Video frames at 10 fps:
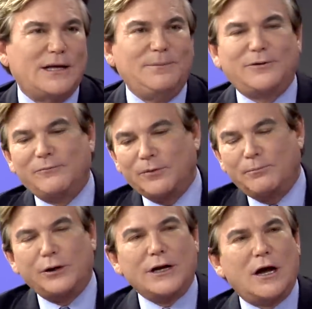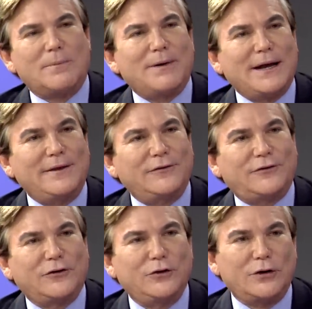keeps them from putting on a bathing
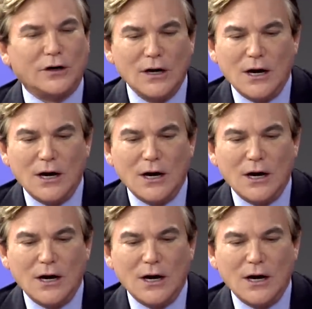suit or,